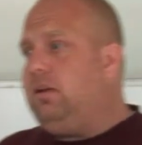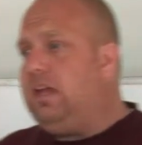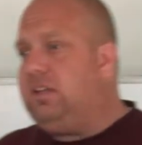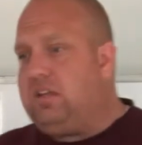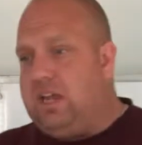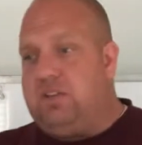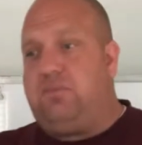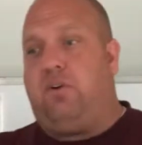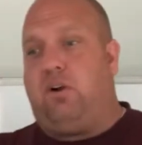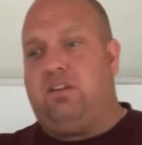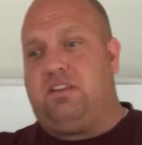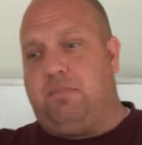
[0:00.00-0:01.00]
as
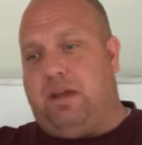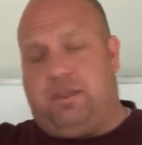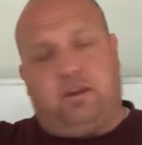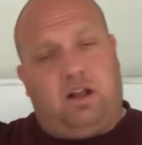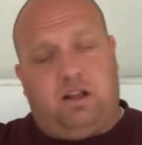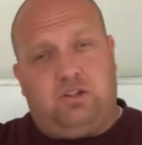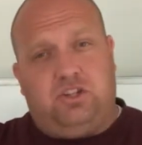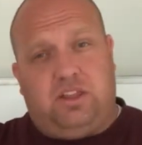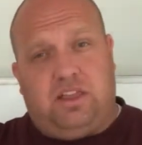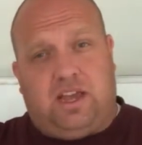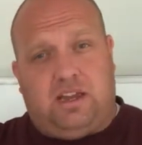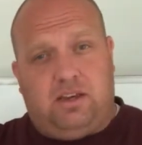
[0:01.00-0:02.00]
far as a methodology
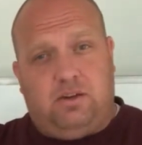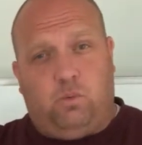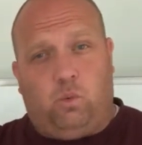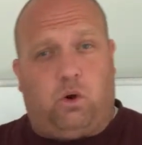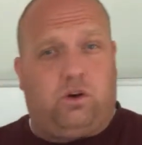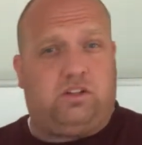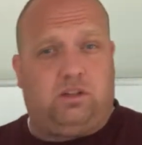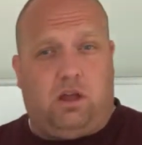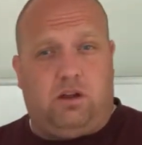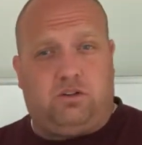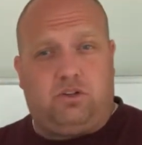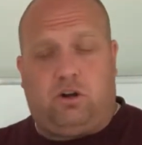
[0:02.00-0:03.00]
that works
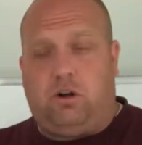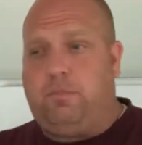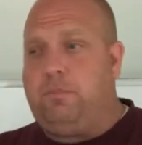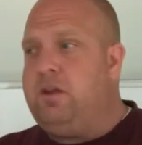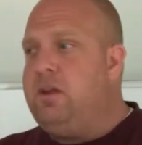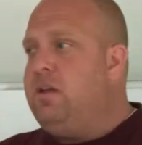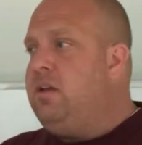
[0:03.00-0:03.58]
long term.